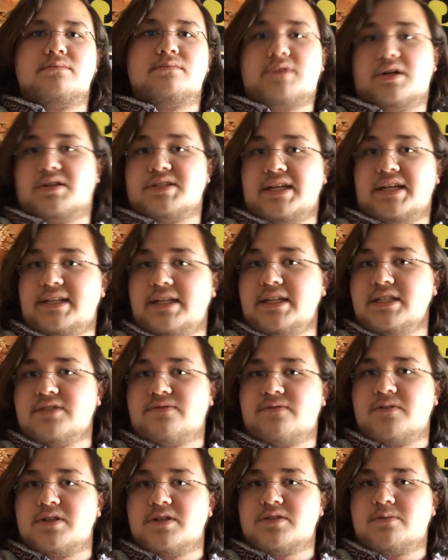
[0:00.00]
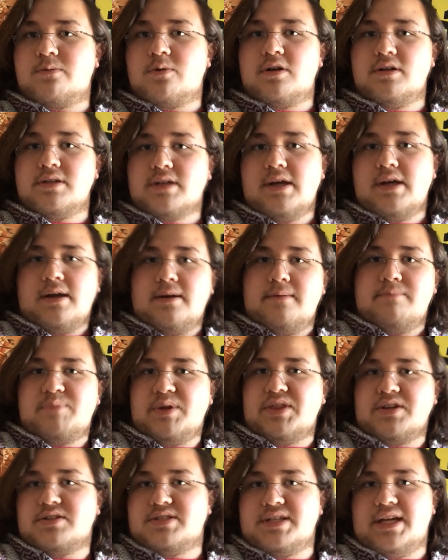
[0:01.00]
There's ideas for this world,
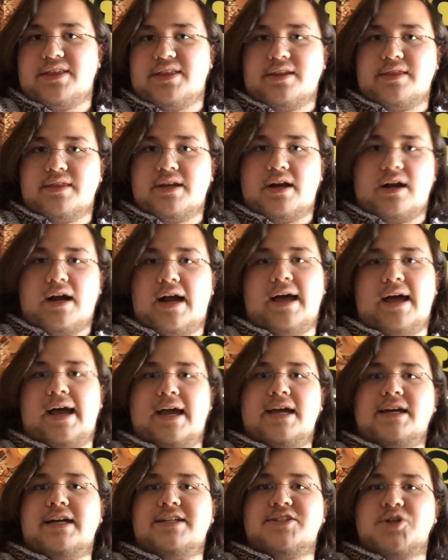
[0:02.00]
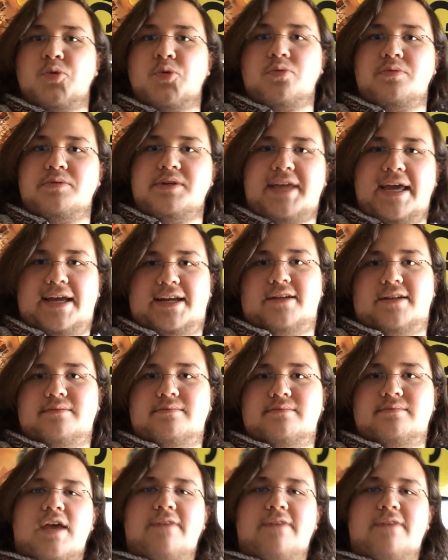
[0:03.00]
but there's nothing there. I don't get it.